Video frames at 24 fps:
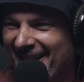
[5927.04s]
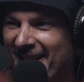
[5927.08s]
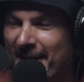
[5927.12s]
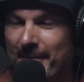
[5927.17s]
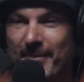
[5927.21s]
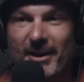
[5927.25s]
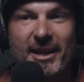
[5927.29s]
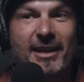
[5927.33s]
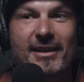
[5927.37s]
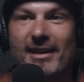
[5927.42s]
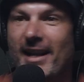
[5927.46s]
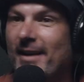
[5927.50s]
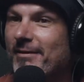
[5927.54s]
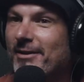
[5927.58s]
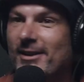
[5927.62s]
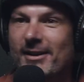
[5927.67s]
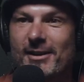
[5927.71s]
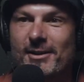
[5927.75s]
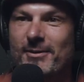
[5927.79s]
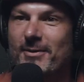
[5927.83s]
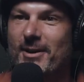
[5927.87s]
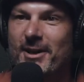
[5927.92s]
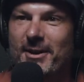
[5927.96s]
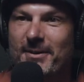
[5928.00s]
But he loves it
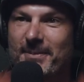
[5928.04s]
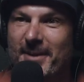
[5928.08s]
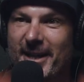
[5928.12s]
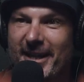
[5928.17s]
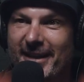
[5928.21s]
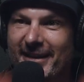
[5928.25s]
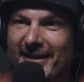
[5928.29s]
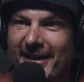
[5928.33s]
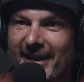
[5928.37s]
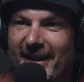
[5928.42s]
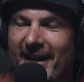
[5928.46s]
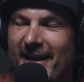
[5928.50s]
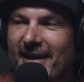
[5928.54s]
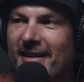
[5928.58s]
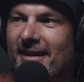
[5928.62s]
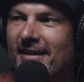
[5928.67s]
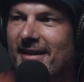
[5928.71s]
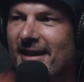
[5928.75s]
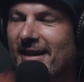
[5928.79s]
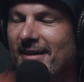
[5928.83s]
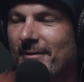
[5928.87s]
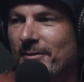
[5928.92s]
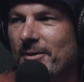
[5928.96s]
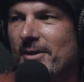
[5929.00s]
as well, man, And I
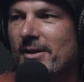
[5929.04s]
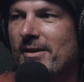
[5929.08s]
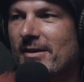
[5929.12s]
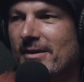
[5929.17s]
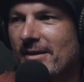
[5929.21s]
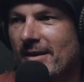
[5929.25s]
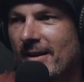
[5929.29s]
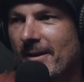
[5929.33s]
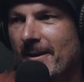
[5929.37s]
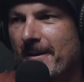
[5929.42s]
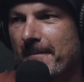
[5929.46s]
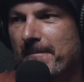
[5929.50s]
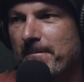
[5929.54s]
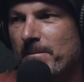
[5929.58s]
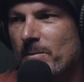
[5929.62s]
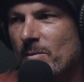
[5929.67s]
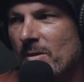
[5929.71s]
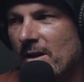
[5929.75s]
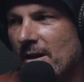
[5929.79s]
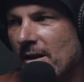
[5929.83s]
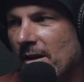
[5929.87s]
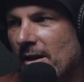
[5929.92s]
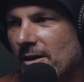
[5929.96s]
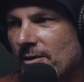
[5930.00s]
think I
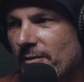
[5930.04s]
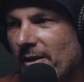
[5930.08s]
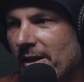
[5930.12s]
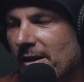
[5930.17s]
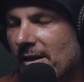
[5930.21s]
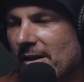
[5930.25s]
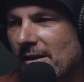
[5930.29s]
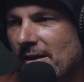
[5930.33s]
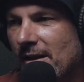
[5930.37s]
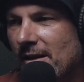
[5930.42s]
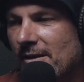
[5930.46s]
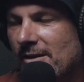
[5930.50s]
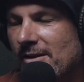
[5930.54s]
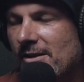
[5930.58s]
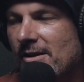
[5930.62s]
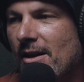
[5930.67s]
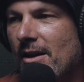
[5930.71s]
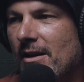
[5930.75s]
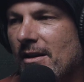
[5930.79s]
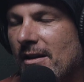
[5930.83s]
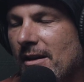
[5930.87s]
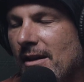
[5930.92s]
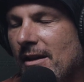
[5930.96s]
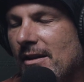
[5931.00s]
was reading a
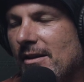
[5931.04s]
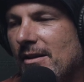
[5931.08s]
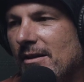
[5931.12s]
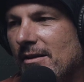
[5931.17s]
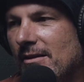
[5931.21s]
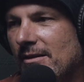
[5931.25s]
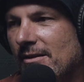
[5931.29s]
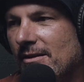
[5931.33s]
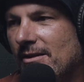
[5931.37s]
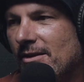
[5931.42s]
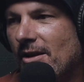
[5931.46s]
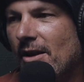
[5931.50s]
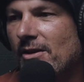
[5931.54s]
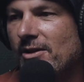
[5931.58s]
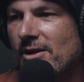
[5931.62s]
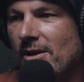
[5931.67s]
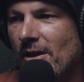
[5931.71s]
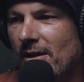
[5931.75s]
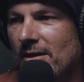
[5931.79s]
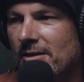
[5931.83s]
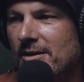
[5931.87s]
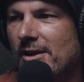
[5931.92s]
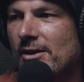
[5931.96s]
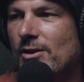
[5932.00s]

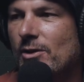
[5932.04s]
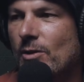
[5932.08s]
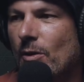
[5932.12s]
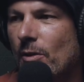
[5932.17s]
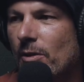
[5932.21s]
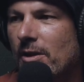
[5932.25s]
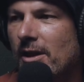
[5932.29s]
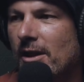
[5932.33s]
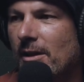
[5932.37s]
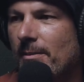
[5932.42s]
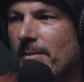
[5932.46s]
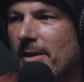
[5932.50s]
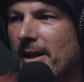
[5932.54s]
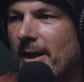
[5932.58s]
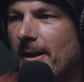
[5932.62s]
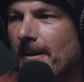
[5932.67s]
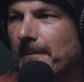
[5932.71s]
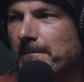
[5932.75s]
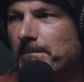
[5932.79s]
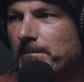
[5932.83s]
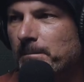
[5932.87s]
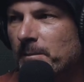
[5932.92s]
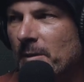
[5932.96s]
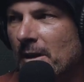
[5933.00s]
sociologist talking about